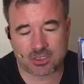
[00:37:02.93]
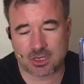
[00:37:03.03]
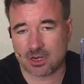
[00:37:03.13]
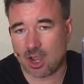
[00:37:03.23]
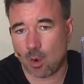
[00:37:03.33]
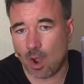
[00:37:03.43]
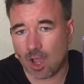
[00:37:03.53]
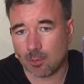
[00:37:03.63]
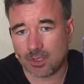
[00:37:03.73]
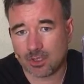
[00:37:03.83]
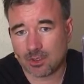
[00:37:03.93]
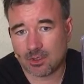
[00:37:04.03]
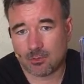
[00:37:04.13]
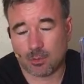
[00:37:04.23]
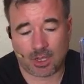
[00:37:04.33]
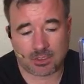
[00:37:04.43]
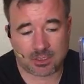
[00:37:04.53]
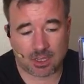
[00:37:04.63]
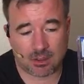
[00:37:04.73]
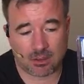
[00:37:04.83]
going to go up, but
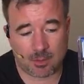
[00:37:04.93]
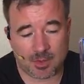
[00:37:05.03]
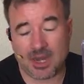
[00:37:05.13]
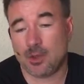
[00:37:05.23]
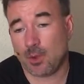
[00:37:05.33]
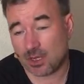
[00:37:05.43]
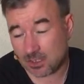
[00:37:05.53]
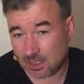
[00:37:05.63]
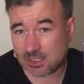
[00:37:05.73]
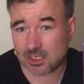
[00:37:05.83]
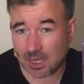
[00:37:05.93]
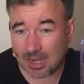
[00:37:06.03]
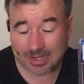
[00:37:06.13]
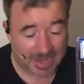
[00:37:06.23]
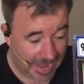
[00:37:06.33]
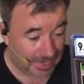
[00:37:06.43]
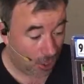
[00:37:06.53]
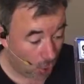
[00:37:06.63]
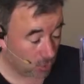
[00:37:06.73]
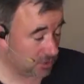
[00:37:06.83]
I mean, anyway, it's at least not an
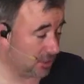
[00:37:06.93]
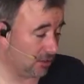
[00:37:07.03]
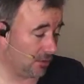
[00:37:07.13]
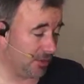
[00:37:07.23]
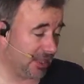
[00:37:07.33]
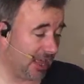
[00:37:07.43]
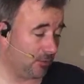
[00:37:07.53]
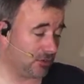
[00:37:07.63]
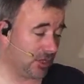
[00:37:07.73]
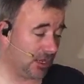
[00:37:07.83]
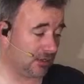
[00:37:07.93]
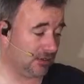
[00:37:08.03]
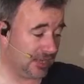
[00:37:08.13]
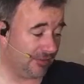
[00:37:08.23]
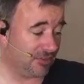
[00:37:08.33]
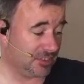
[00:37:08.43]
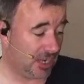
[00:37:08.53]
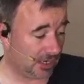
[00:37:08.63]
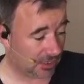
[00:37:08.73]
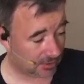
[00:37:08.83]
8.0 still. I mean, that was like devastating.